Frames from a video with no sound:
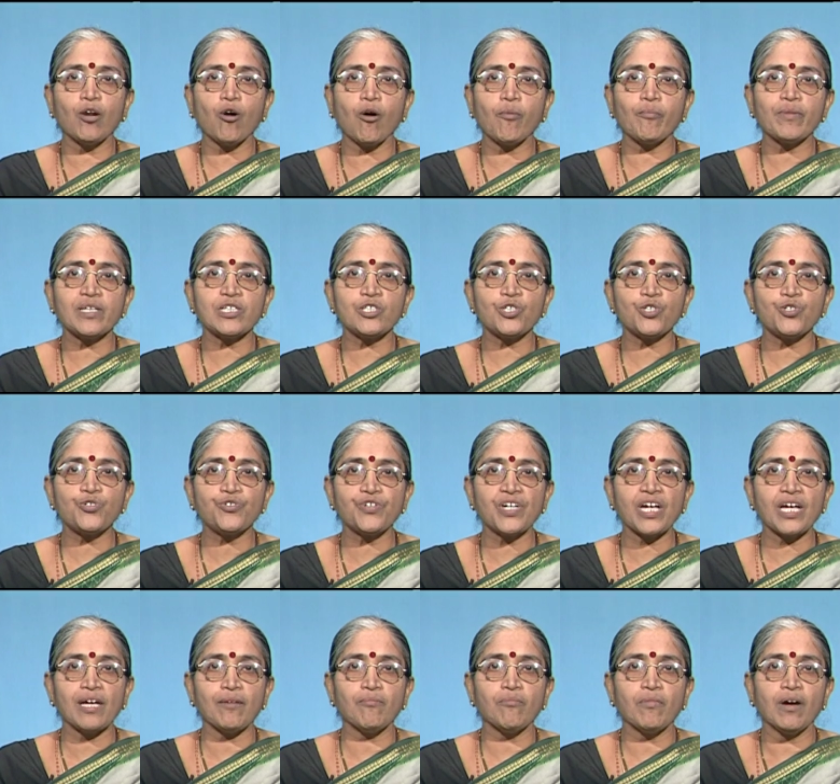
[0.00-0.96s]
Loman's
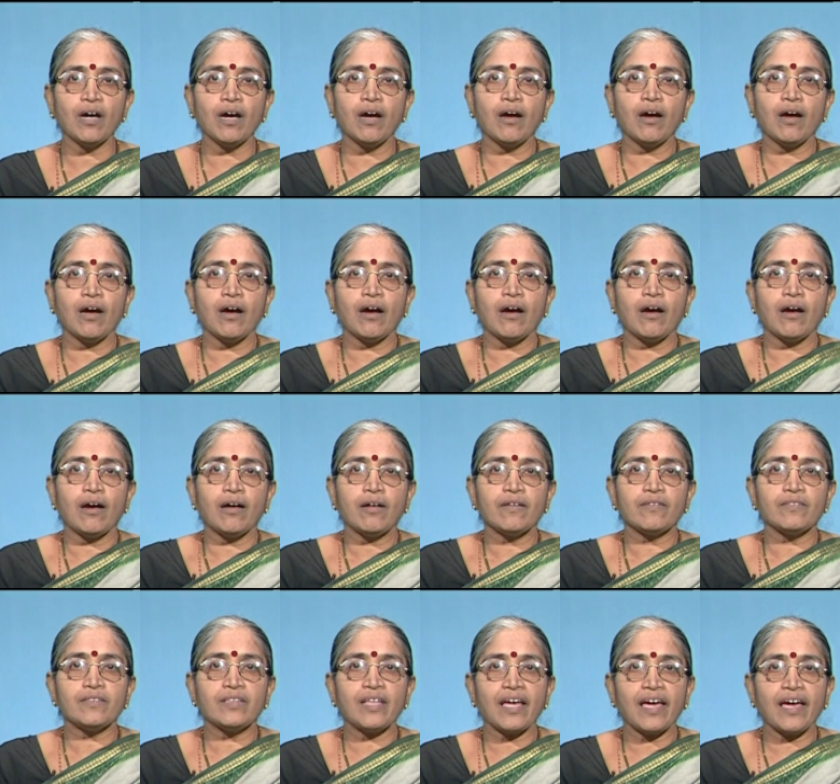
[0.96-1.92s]
dream
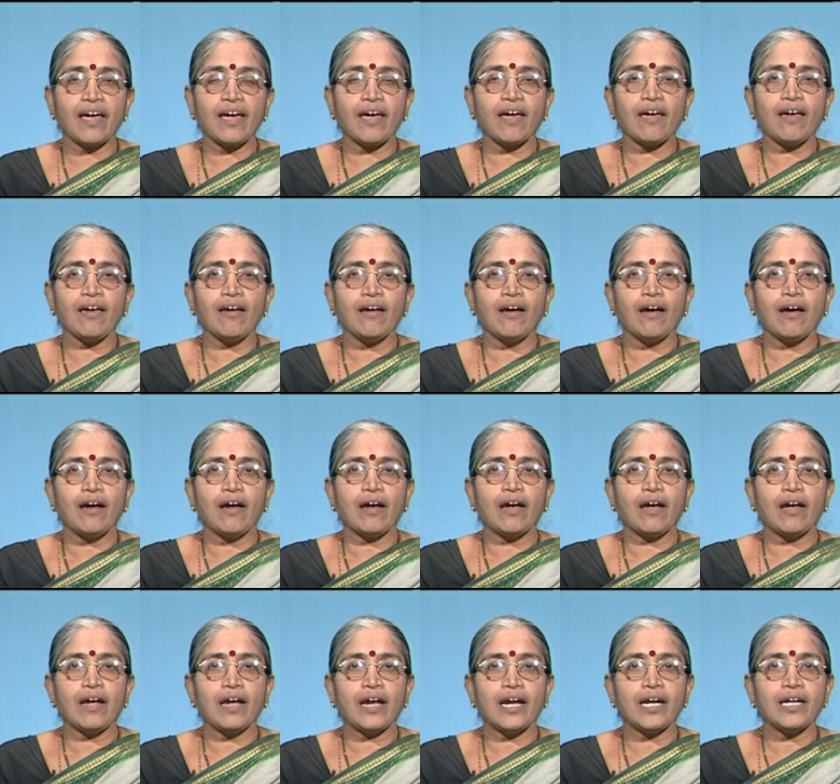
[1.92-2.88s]
they
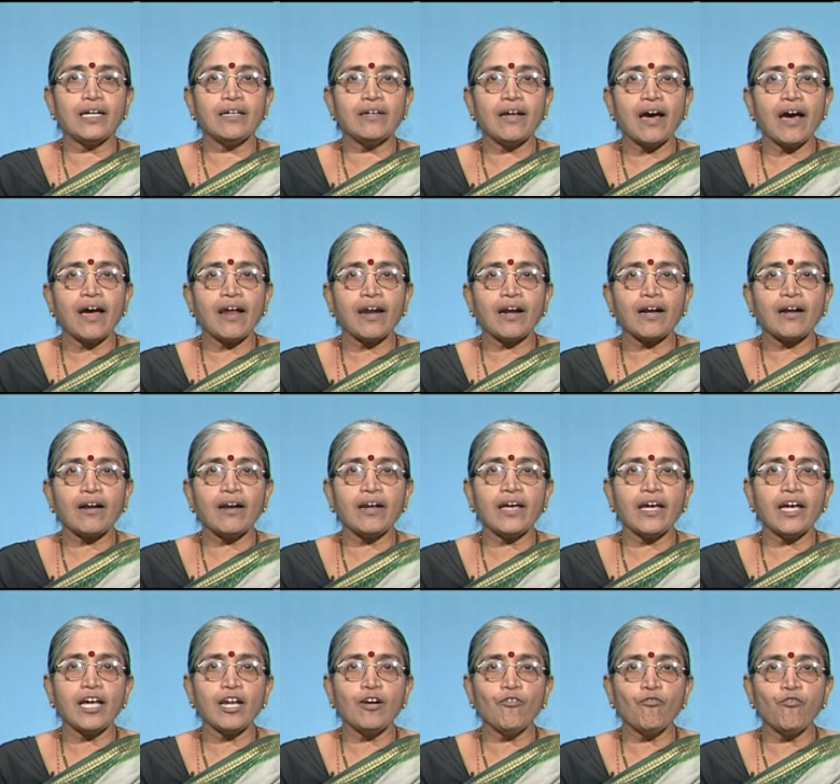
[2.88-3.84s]

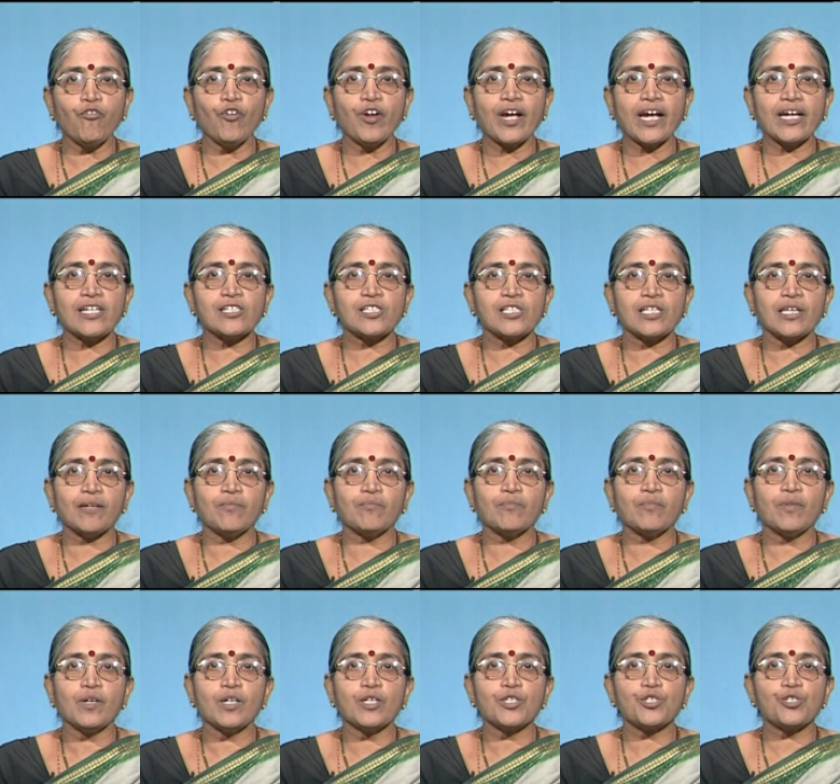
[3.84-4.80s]
indirectly influence
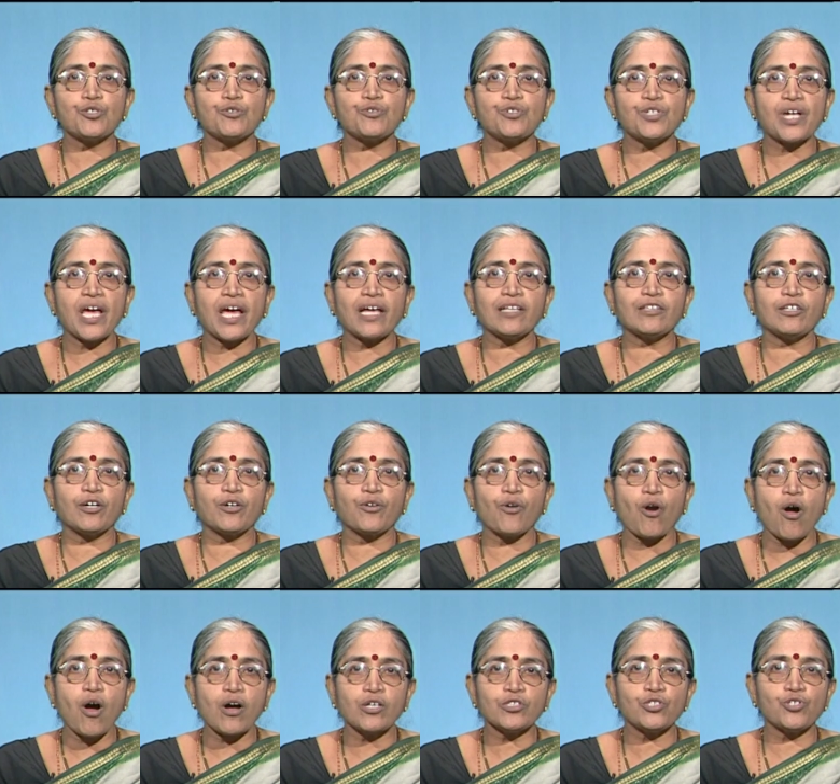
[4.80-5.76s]
him to take the
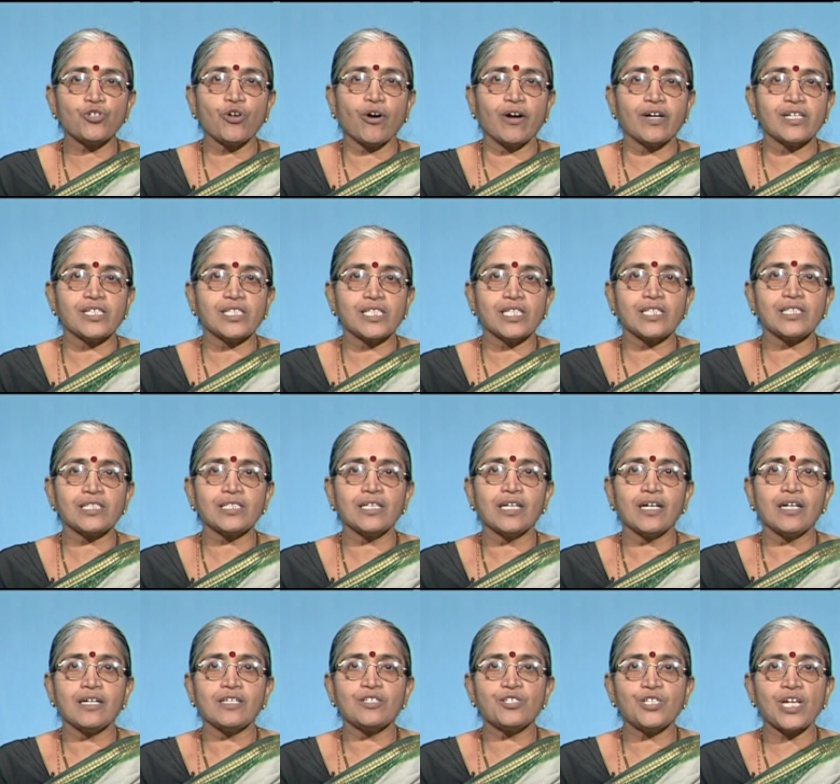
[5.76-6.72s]
wrong choices,
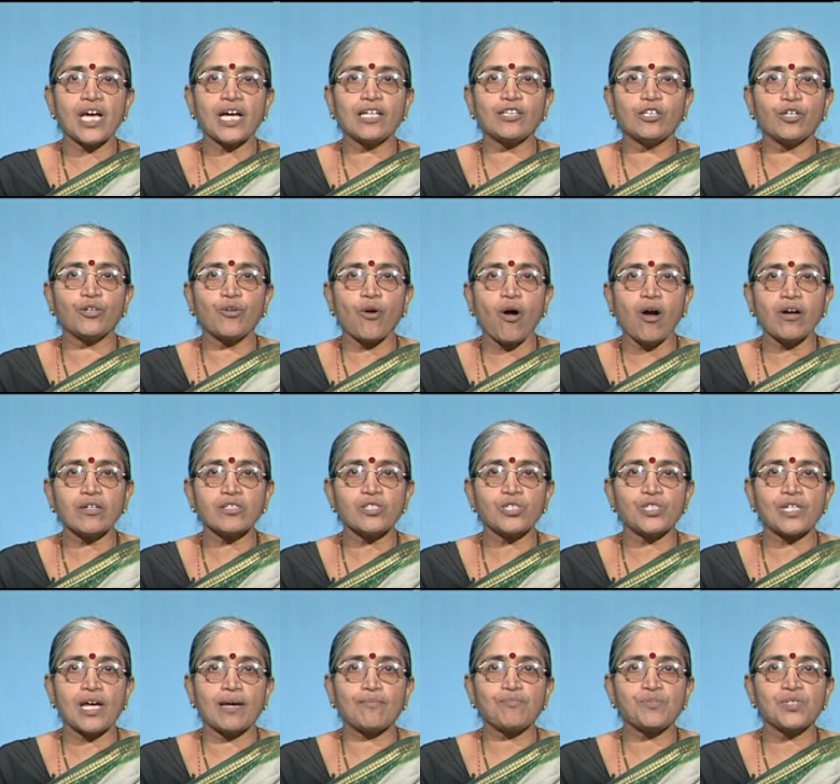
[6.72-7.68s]
take the wrong
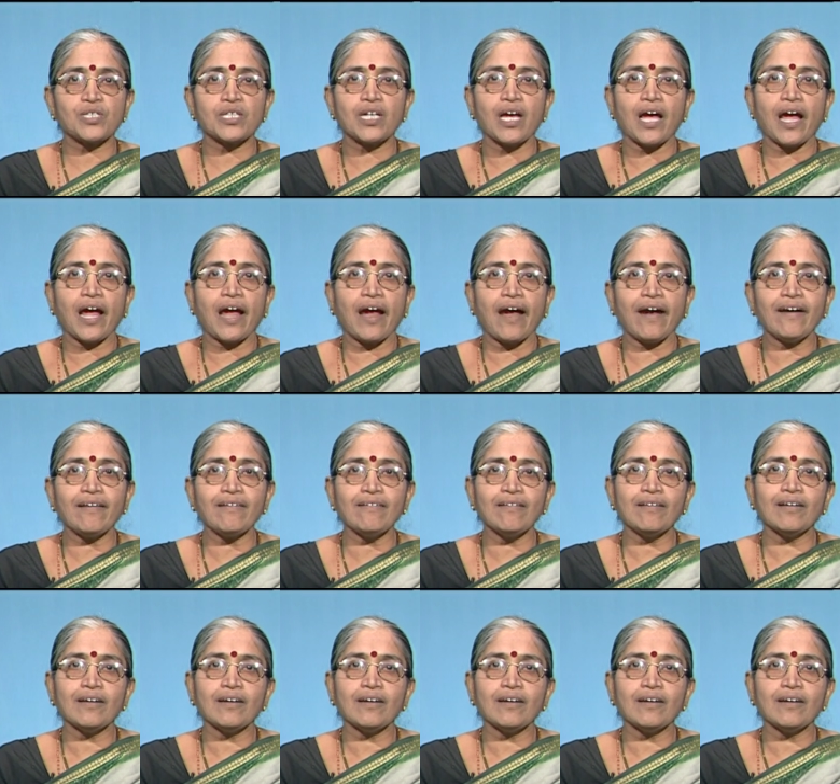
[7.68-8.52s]
steps and